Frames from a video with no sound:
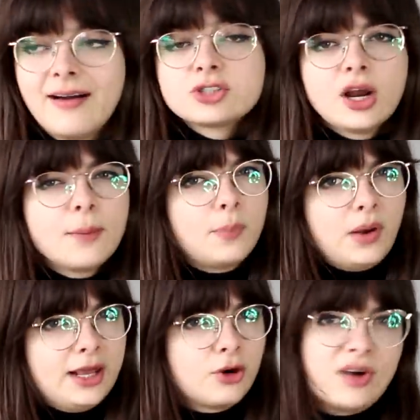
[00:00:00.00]
Try and
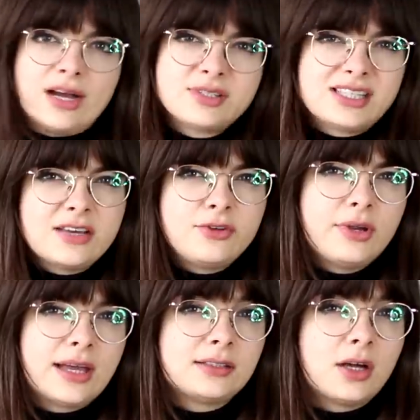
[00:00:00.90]
play around, see if you
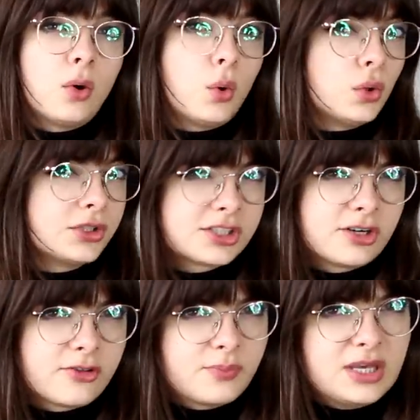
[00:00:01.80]
can
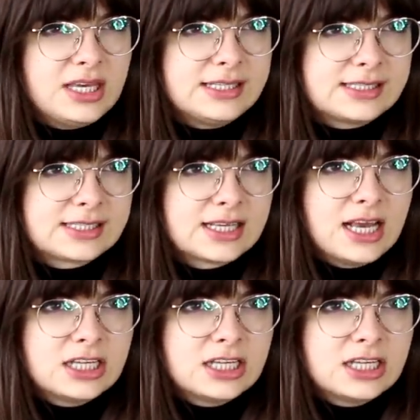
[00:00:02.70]
alter the piece